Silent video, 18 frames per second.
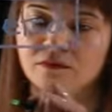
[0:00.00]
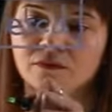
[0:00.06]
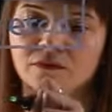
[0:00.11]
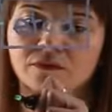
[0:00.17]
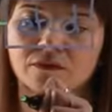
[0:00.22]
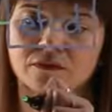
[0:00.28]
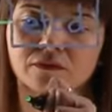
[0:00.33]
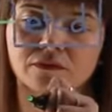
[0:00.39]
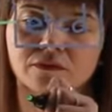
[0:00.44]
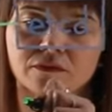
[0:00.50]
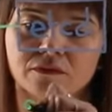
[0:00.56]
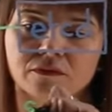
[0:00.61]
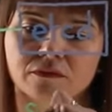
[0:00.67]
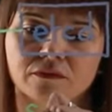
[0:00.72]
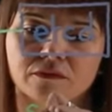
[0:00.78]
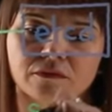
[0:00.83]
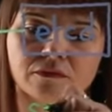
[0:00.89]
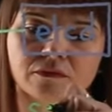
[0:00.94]

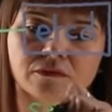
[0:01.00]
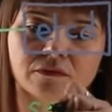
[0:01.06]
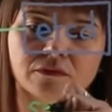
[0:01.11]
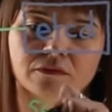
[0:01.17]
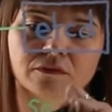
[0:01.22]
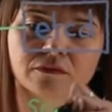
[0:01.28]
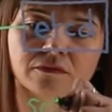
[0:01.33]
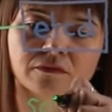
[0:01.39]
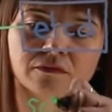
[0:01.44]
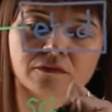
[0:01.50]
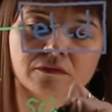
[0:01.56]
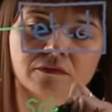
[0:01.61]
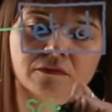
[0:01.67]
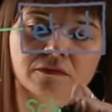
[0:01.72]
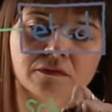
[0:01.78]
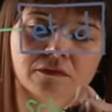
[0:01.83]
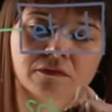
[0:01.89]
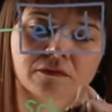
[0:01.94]

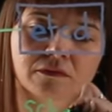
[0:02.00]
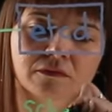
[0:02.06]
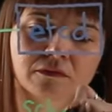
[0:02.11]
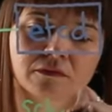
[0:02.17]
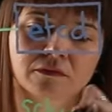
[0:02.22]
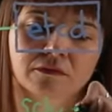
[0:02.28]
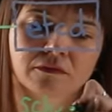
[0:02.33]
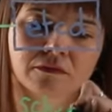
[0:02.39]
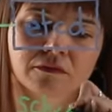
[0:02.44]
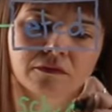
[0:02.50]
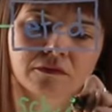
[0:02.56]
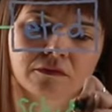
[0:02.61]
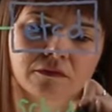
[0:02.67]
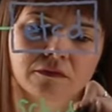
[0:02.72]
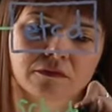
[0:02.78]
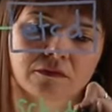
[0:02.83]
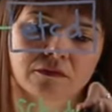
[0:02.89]
(no one is talking)